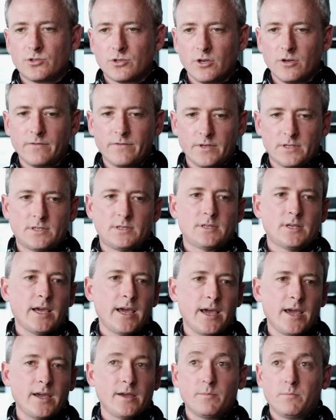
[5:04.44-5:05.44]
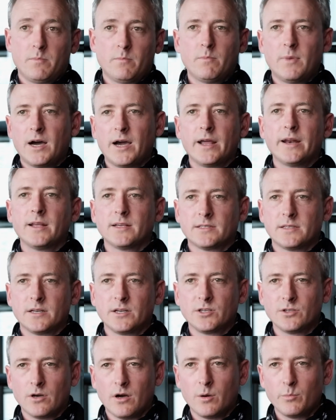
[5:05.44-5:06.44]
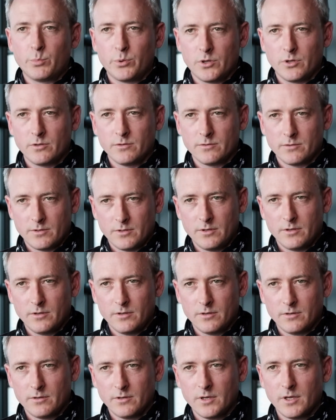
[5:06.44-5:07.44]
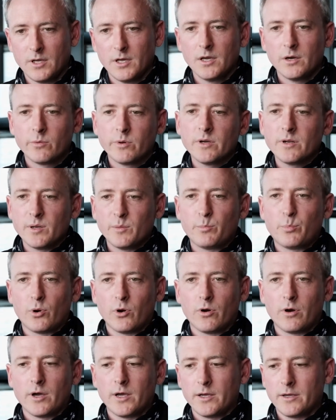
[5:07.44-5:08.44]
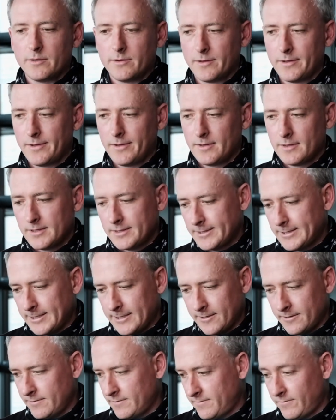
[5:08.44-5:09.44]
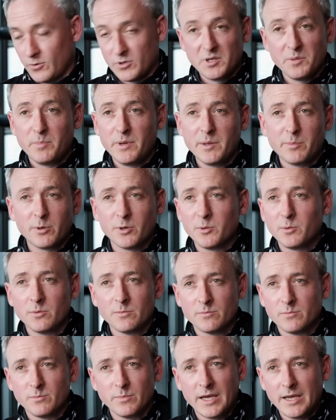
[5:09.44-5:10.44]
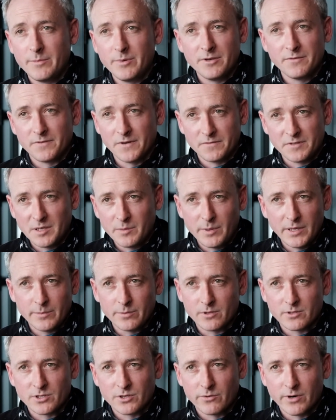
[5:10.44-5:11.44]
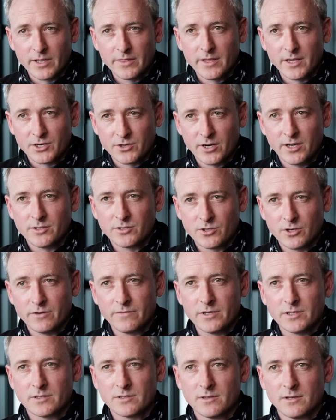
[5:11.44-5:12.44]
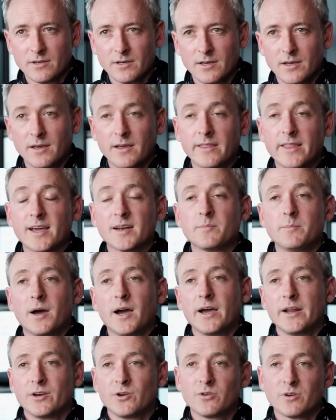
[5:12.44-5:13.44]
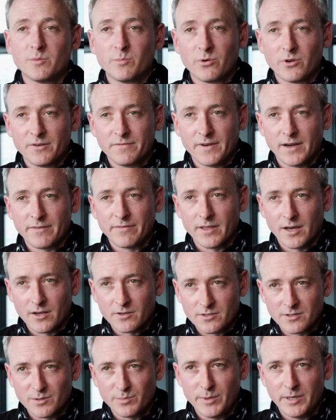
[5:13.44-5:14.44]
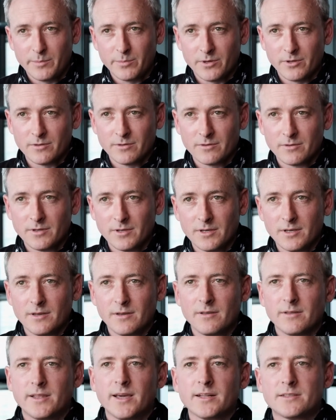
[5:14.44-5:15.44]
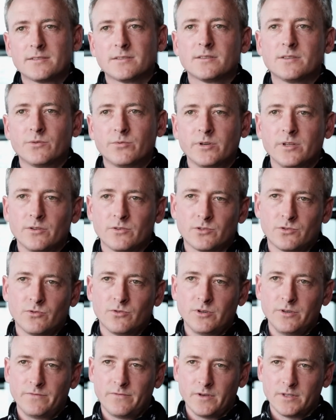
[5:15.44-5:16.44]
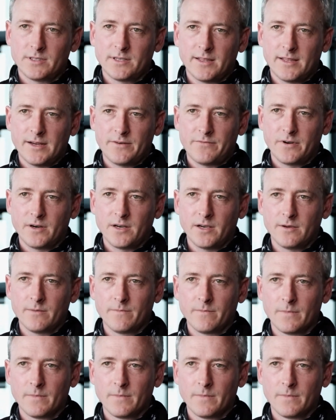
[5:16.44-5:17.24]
service a mine as an example, we'll employ 40 people, maybe 50 people to run that train service. That mine could employ 5,000 people. That's the real story for South Africa.